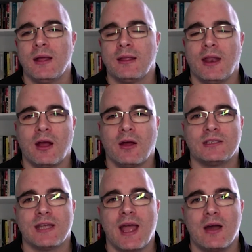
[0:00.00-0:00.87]
Then I'm going to
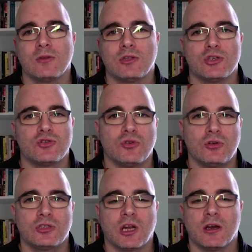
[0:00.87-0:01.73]
set out the
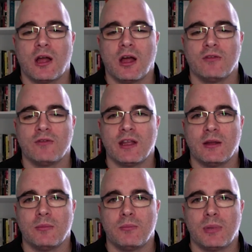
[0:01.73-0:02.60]
structure of
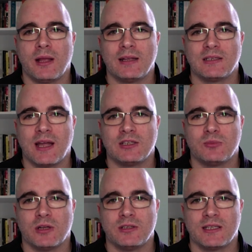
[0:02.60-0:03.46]
the Political Education
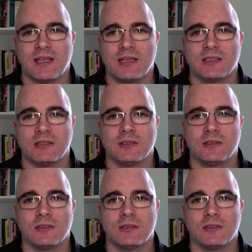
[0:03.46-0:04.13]
Project sessions.